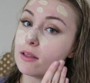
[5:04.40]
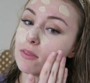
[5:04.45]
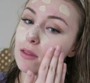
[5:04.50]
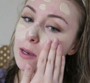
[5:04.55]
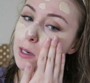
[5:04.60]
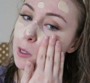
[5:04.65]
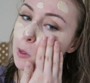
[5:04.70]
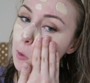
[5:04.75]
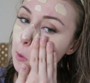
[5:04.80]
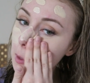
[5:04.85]
and
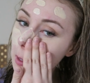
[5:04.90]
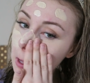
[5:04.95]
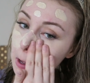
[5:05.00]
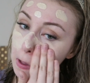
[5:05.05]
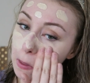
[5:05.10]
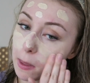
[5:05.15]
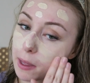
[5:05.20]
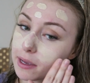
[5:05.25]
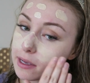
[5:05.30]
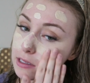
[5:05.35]
then it'll
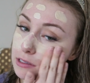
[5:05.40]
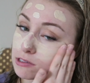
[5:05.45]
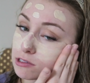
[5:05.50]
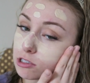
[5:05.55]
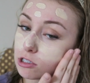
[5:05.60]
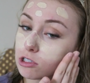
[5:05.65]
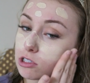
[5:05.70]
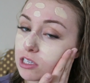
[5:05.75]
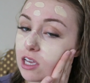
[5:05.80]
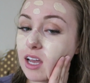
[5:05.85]
look like it's
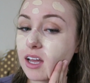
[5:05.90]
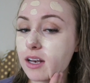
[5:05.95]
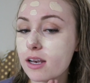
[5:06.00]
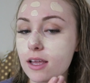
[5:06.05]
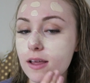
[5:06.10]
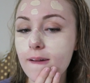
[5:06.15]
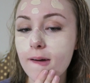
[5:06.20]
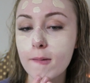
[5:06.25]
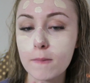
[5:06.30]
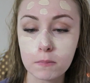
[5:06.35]
your skin,
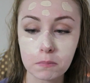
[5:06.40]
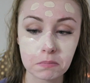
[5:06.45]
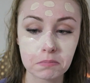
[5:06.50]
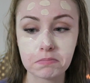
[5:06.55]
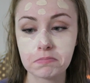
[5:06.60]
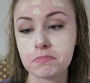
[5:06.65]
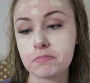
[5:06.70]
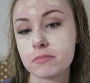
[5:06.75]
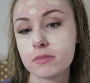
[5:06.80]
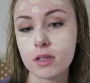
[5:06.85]
you know?
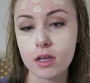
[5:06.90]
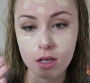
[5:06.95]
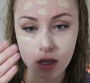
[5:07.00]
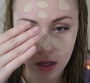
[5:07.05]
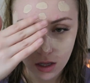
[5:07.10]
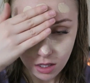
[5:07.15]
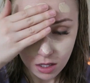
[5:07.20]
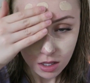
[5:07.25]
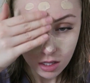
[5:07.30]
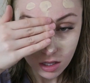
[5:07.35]

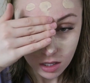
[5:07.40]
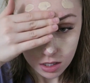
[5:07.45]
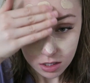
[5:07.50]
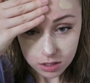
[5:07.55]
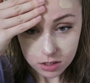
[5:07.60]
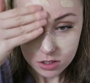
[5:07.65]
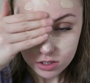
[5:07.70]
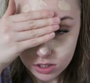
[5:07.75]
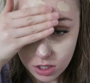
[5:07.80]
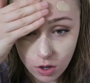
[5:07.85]

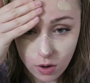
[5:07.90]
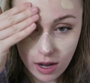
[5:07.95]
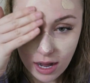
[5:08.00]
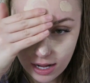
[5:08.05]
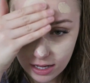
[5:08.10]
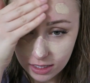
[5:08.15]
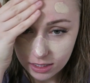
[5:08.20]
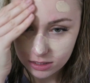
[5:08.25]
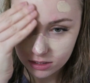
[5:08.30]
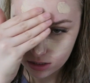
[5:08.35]
So
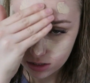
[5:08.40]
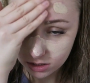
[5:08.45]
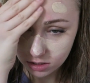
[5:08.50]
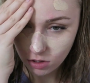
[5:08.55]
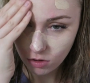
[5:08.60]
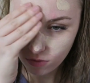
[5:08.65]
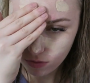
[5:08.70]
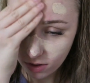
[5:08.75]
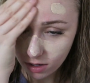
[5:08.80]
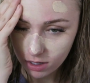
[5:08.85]

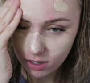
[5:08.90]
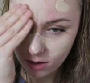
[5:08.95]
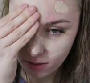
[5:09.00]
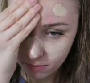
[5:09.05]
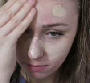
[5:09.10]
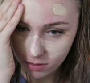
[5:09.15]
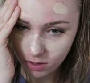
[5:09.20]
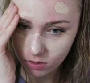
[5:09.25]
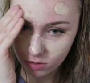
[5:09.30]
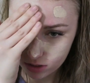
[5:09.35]
far
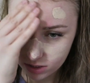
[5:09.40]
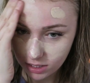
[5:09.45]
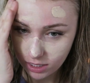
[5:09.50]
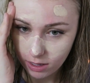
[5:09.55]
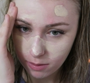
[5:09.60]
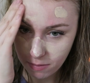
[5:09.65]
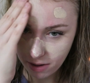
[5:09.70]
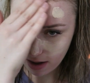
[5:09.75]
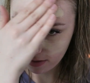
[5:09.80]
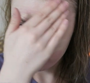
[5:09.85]
I'm
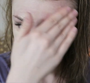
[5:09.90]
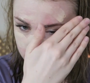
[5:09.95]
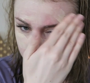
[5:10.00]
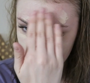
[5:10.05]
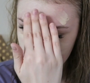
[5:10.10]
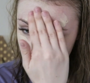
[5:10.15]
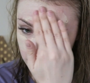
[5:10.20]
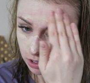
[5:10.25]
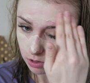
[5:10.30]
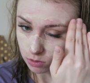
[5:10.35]
noticing I'm having
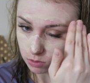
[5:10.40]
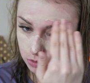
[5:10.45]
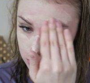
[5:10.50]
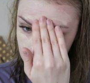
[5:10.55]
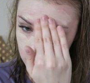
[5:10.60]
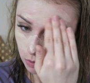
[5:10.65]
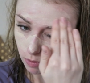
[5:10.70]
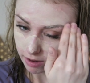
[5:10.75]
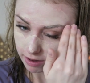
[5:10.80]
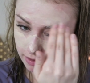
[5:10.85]
to
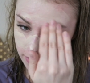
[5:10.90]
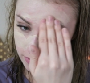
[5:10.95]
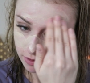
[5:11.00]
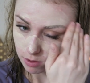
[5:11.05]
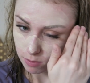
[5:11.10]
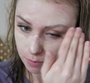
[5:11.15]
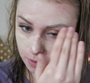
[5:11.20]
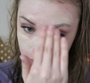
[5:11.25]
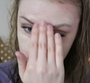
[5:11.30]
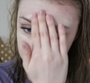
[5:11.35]
use quite a
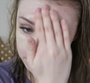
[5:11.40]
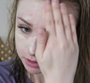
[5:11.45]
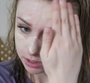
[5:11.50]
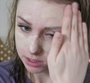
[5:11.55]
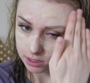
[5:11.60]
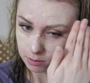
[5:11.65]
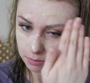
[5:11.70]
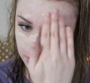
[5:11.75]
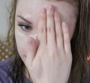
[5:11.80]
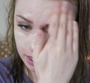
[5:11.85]
few pumps
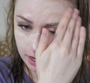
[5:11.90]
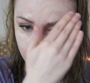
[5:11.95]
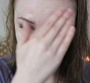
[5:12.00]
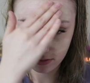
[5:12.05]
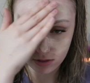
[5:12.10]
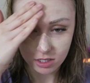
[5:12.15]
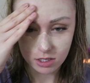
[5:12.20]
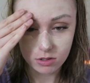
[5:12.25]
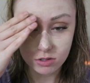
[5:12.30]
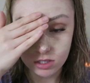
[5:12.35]
because I'm gonna
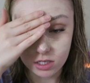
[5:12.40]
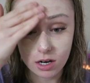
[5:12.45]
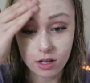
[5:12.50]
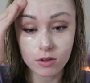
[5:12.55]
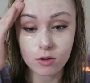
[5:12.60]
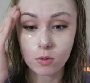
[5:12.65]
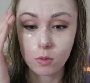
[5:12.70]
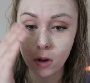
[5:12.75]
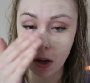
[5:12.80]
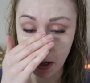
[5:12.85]
have to use
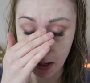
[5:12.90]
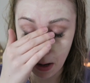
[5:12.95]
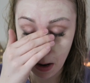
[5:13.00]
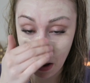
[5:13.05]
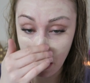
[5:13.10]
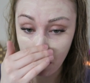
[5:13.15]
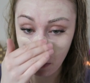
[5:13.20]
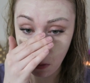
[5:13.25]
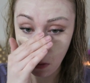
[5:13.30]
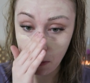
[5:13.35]
another one
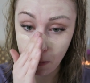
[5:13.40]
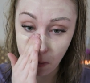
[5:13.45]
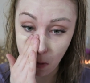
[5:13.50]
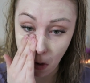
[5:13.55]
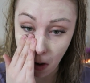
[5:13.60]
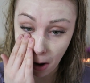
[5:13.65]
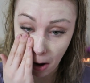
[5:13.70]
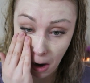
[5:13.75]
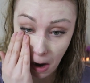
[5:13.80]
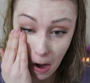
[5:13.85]

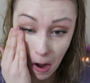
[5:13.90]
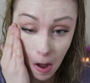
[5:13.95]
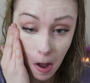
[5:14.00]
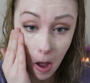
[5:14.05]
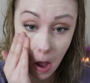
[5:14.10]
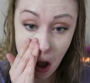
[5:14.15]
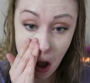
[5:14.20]
for